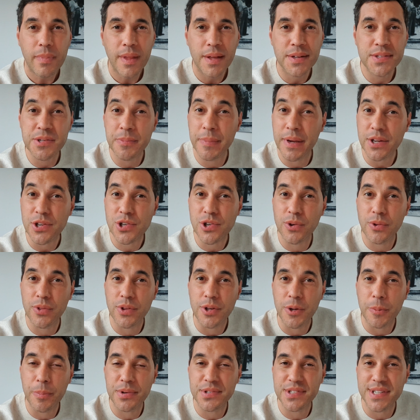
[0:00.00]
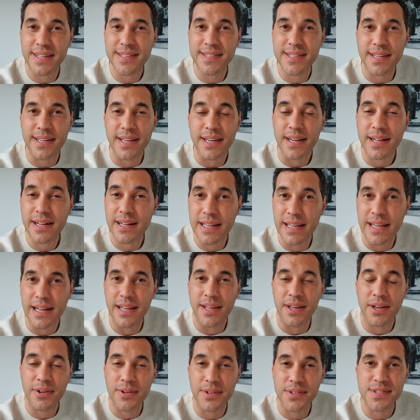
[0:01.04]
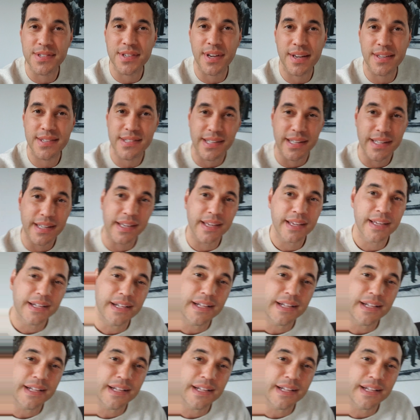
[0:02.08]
to make sure that you're presenting it clearly and concisely.